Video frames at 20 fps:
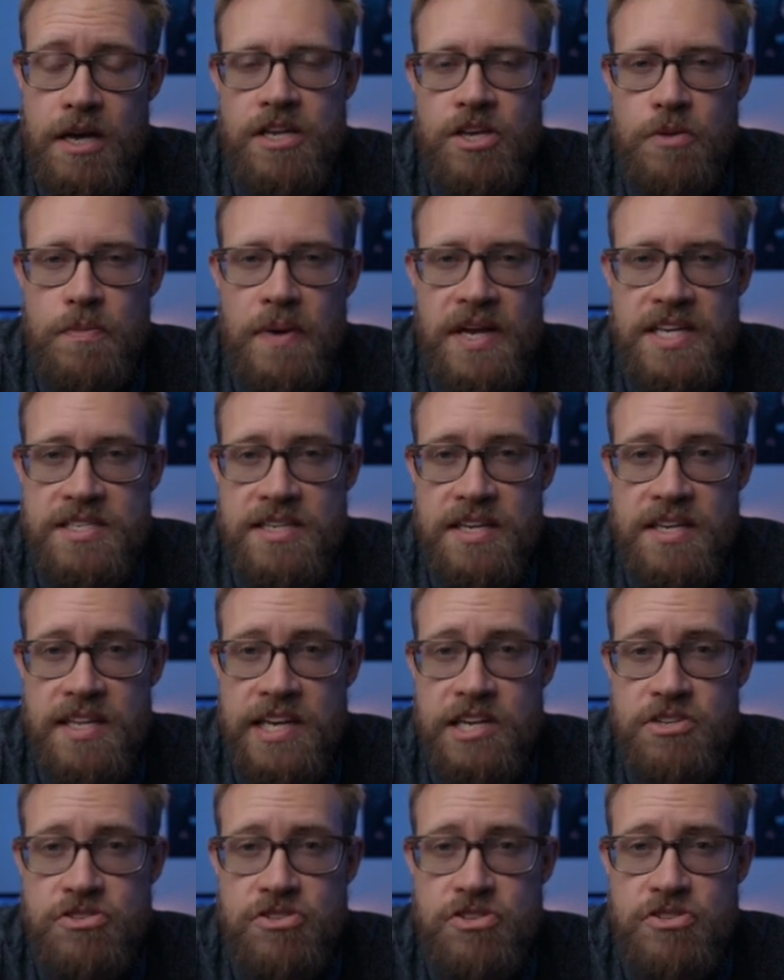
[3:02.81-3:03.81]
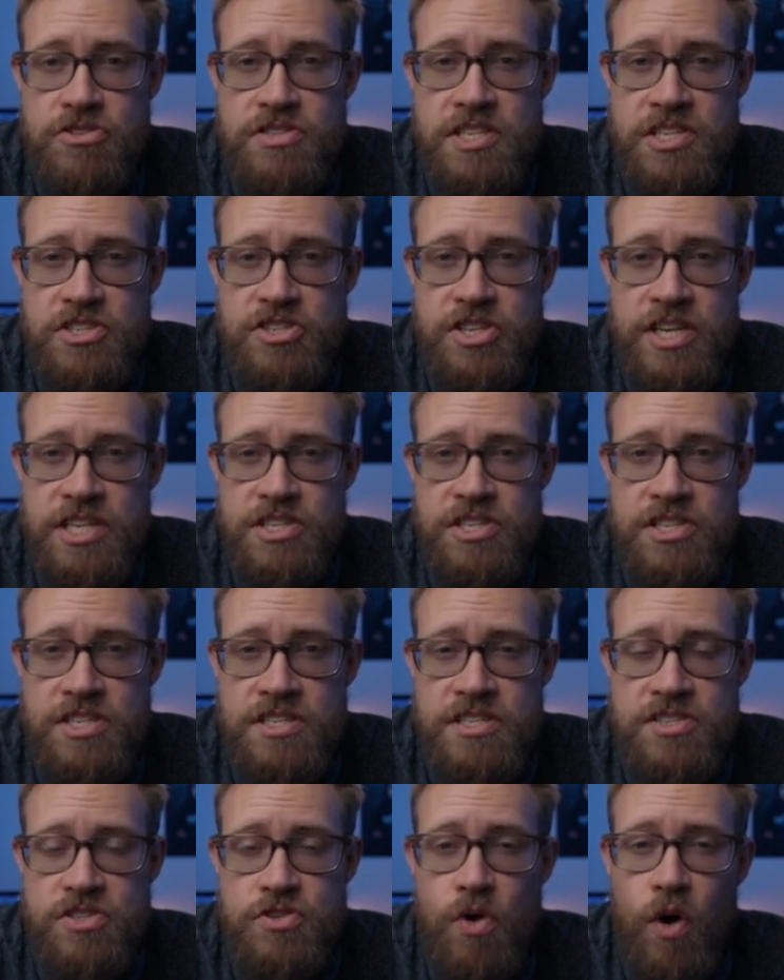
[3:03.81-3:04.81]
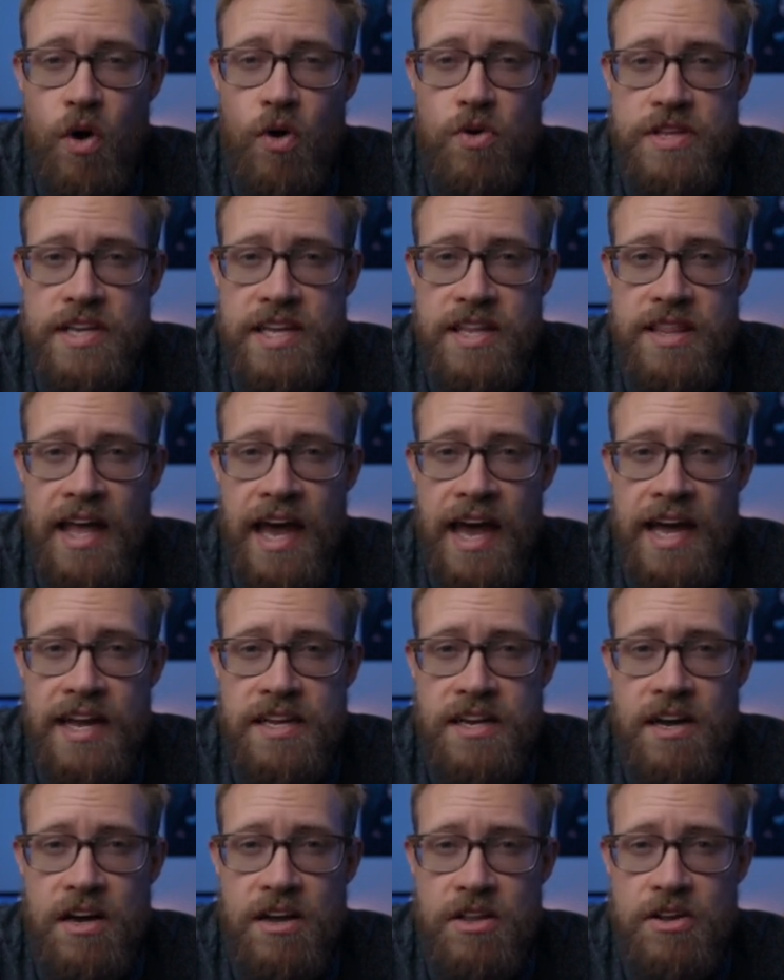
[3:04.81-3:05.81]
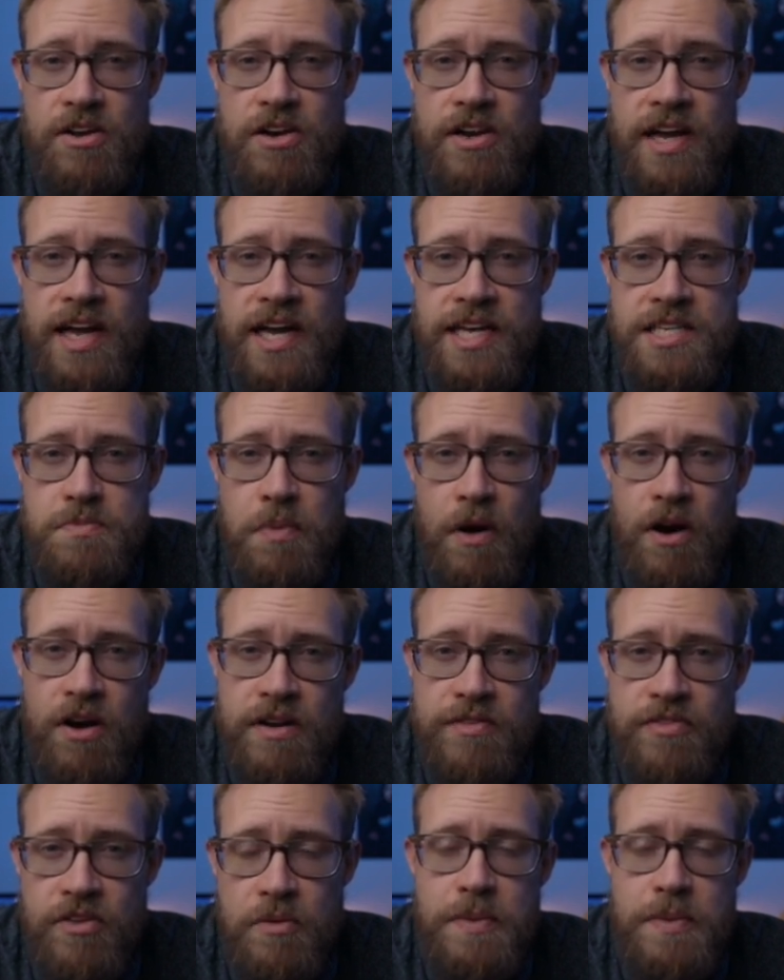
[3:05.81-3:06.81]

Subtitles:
You're basically introducing changes to only that color as part of the